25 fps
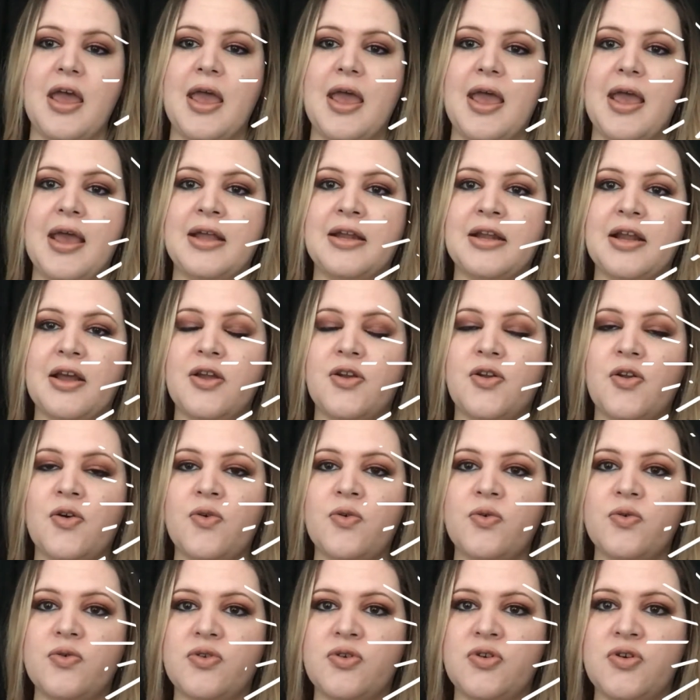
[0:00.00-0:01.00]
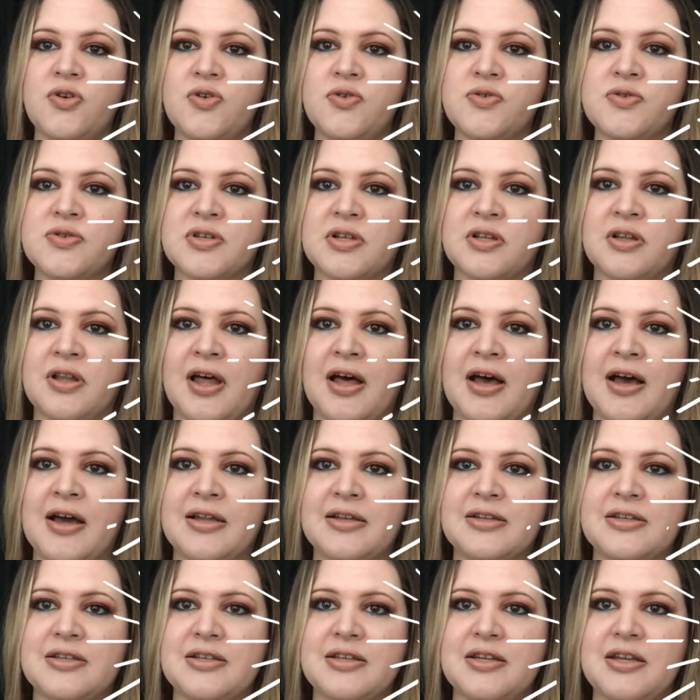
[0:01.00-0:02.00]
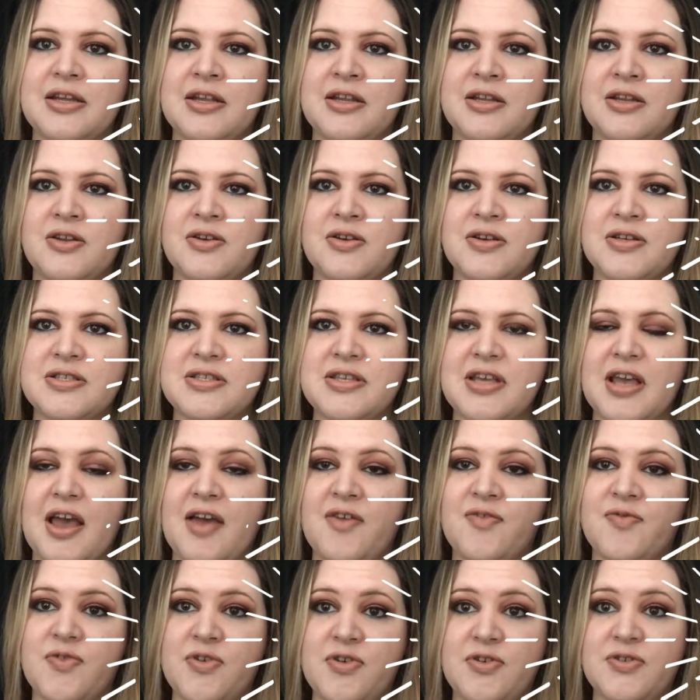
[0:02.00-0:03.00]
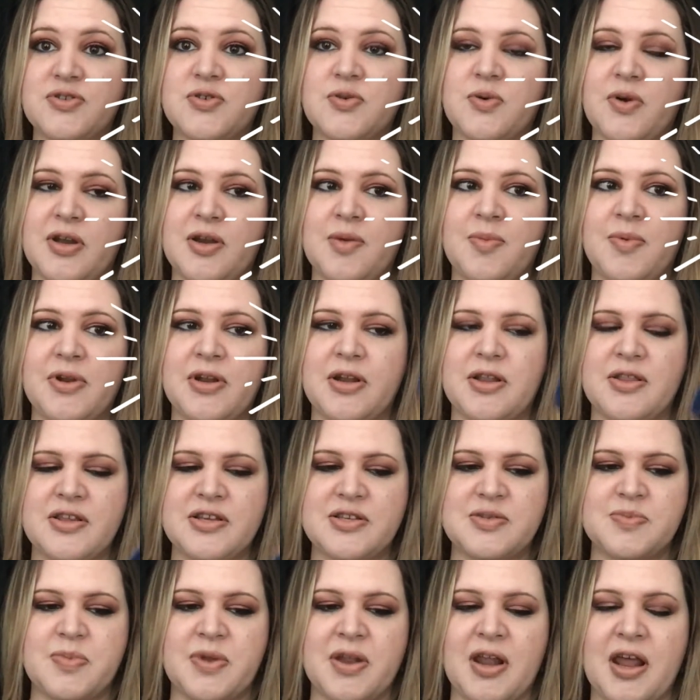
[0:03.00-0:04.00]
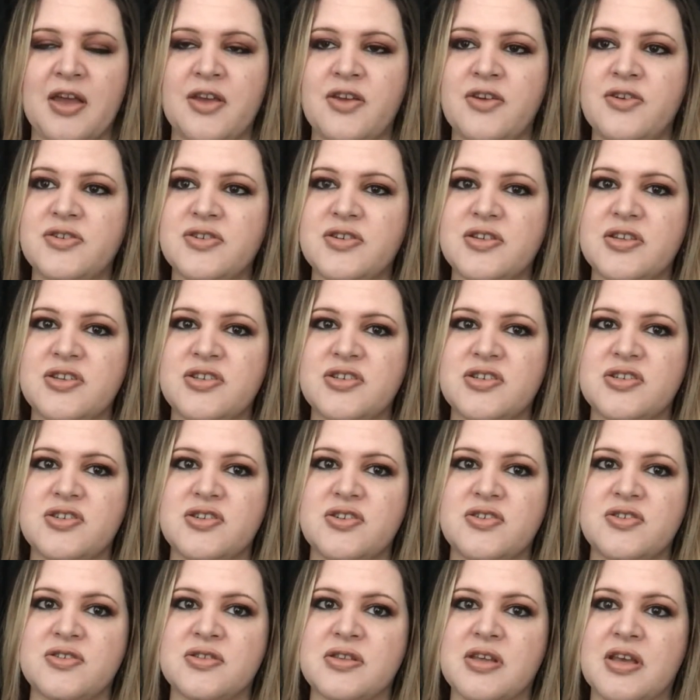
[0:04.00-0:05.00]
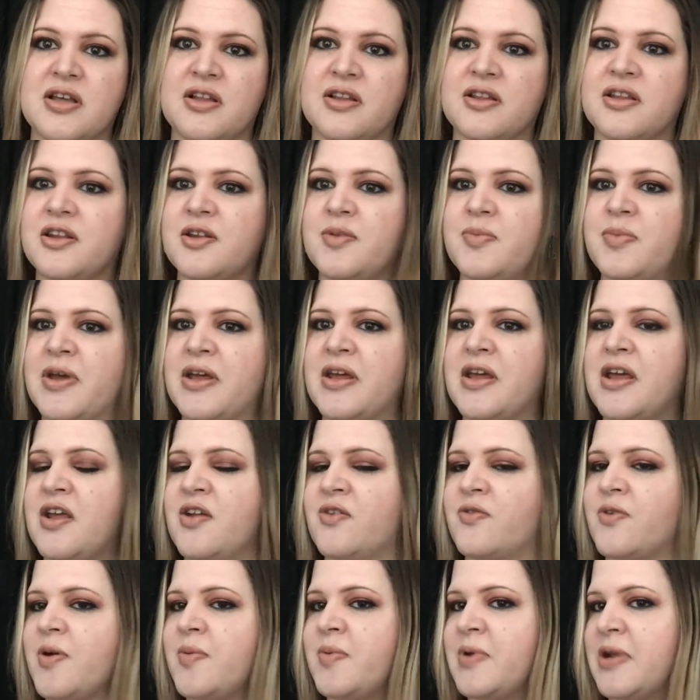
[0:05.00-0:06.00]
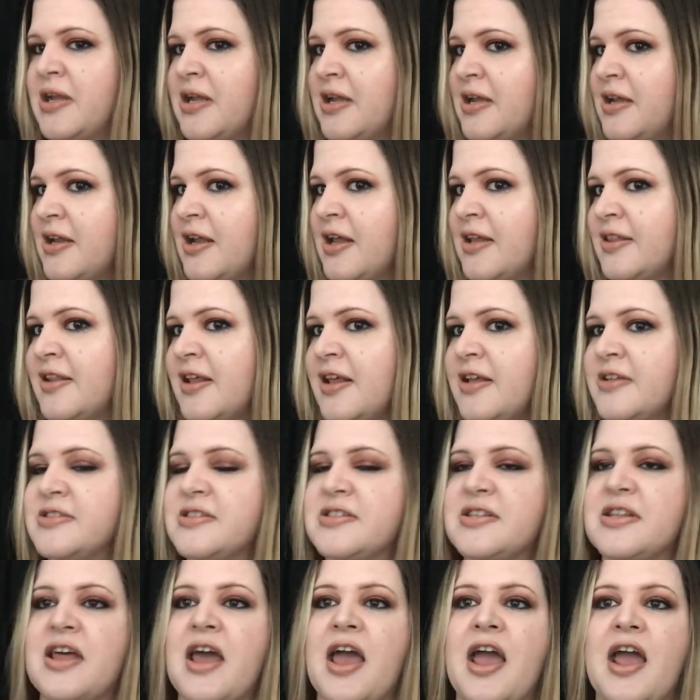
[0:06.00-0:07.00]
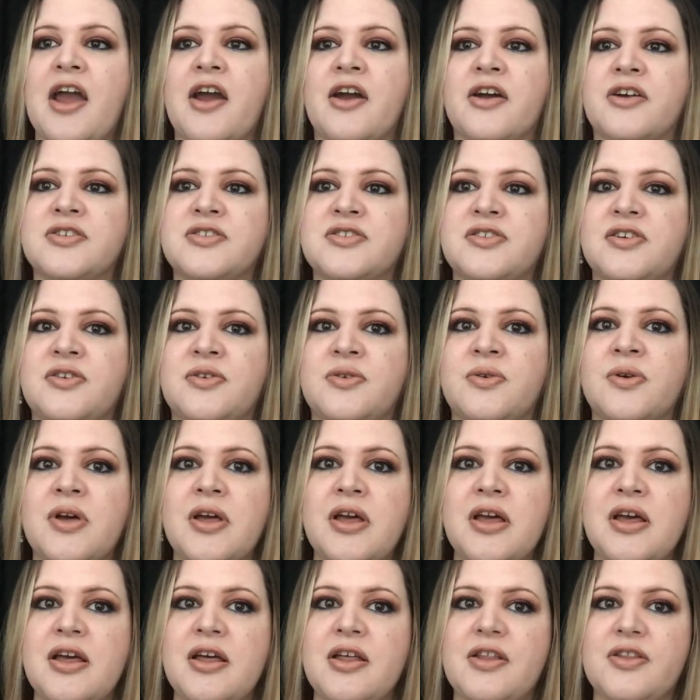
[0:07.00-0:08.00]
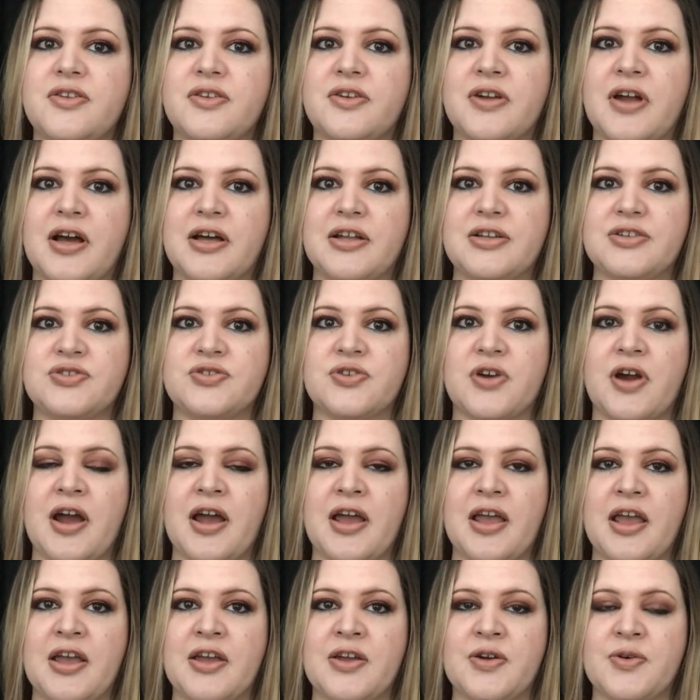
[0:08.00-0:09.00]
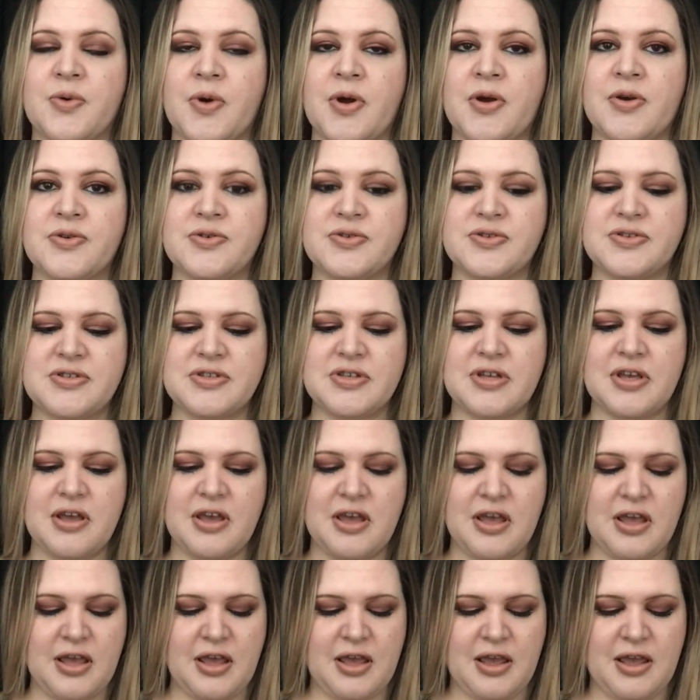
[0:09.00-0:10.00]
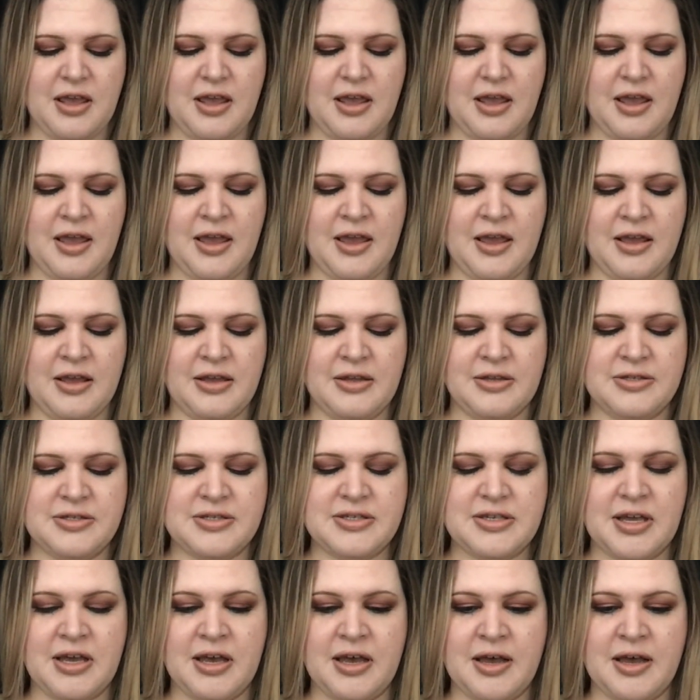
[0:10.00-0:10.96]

and I don't use a lot. And you can see I've used quite a bit of this, but I usually just use like a little bit and rub it in at the ends of the hair so they're not dry and gross. And